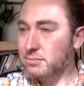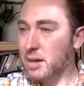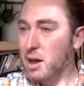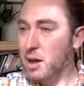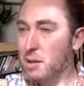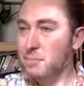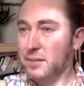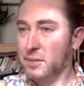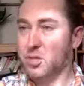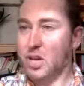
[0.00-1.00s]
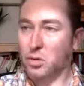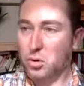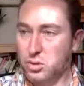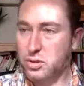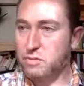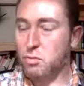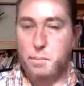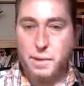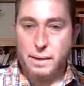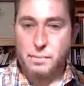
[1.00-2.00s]
That the settlers of
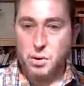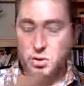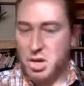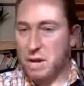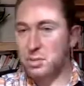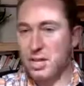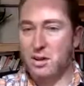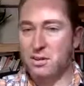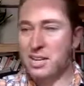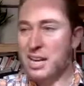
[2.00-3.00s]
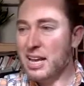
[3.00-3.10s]
what became known as Jamestown